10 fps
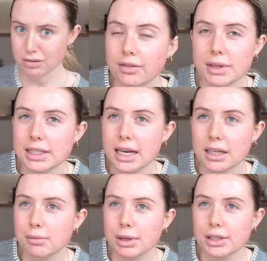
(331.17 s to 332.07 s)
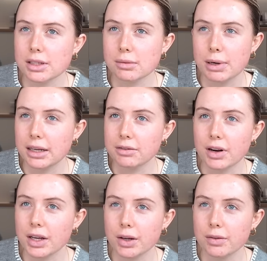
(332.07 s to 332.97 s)
Give me a second because there's a plane
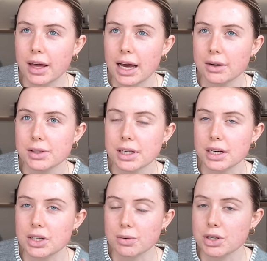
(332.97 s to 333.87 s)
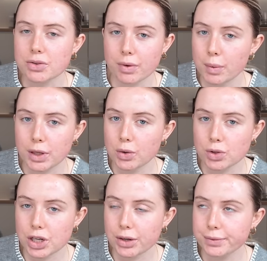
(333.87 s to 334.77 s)
flying over the house and I don't want it to ruin the
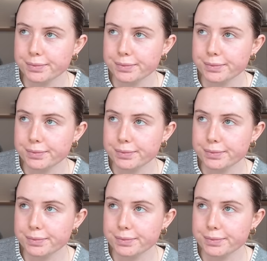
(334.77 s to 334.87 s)
audio.